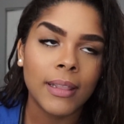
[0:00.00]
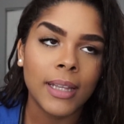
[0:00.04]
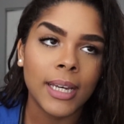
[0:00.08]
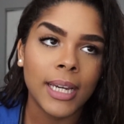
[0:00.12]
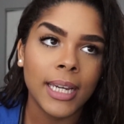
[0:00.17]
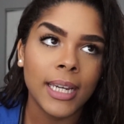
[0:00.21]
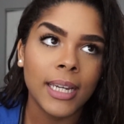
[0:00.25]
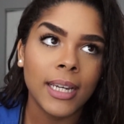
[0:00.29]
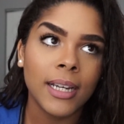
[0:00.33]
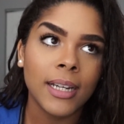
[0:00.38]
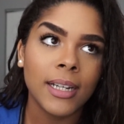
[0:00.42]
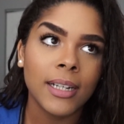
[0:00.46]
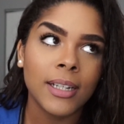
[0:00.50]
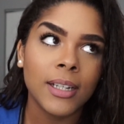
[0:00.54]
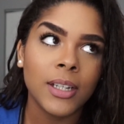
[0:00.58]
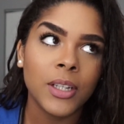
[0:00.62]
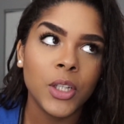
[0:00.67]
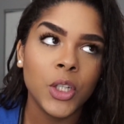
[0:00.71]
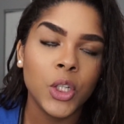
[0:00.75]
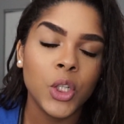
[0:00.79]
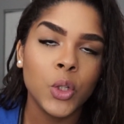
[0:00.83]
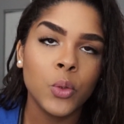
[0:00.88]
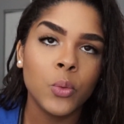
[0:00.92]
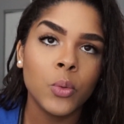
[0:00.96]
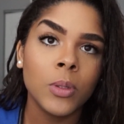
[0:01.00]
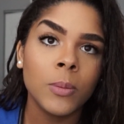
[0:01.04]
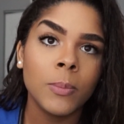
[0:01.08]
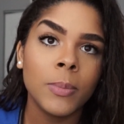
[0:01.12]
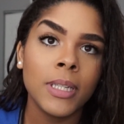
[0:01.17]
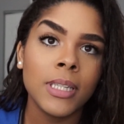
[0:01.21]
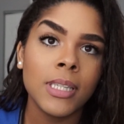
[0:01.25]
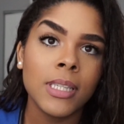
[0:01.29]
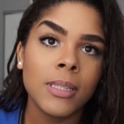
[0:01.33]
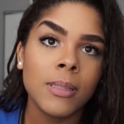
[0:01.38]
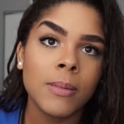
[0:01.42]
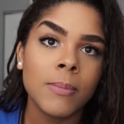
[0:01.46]
Like, you will
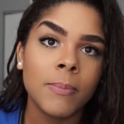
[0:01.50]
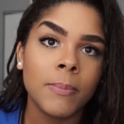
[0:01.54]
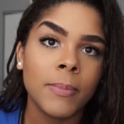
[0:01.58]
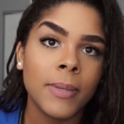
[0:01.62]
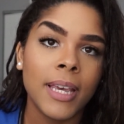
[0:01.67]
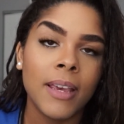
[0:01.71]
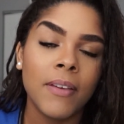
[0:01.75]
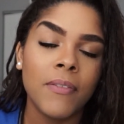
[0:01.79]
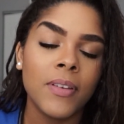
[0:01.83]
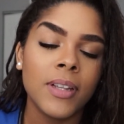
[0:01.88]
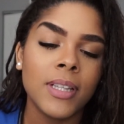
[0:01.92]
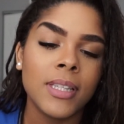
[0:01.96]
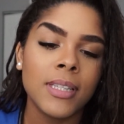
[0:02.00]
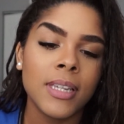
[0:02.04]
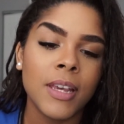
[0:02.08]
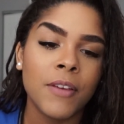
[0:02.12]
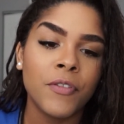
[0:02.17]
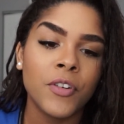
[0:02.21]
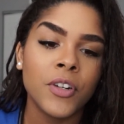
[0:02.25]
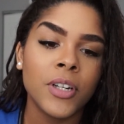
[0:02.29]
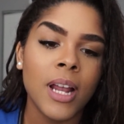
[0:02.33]
be, if